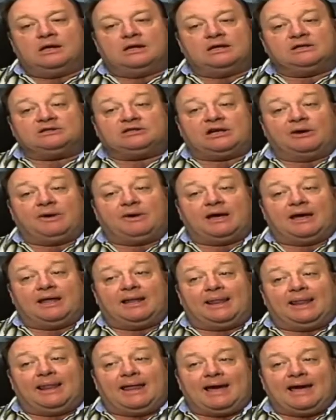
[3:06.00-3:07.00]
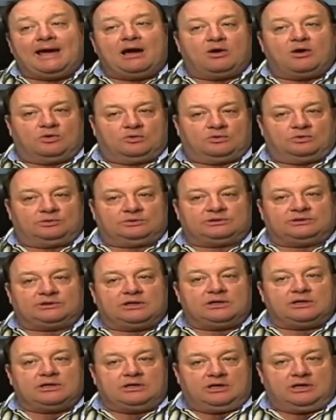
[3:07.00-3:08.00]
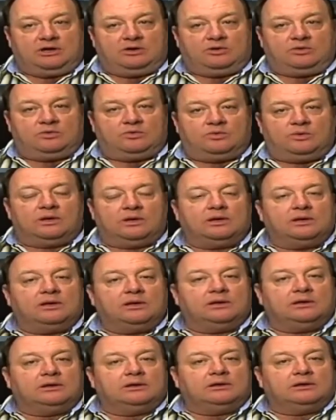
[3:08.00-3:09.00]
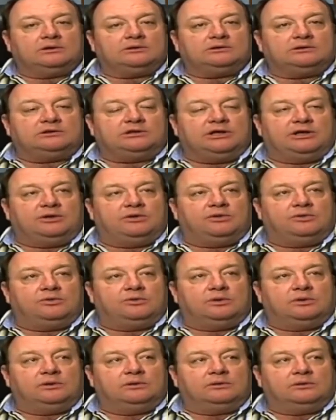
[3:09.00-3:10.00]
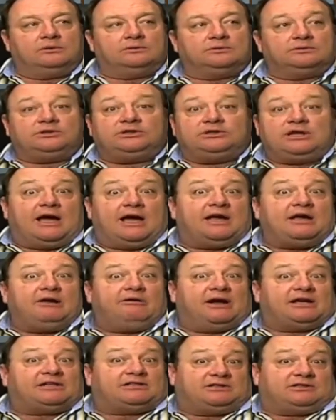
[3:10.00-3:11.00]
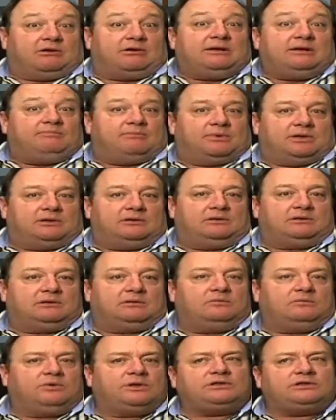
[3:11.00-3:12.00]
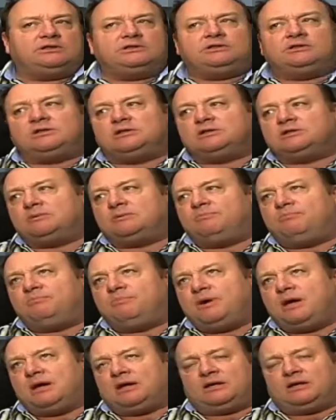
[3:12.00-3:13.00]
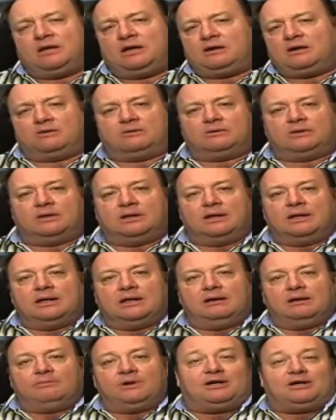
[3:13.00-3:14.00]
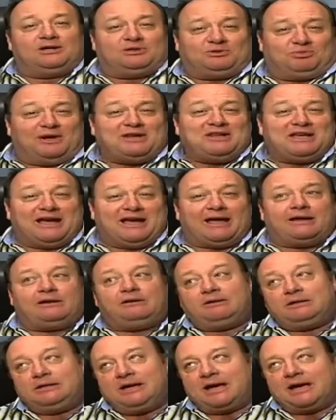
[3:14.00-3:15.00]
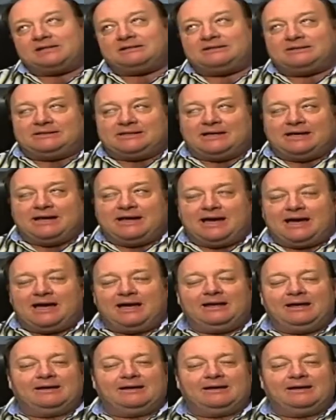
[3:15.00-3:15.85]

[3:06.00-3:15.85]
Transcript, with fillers: So it allows you to share your excitement, which is such a big deal, because when you're getting "yes, dear,"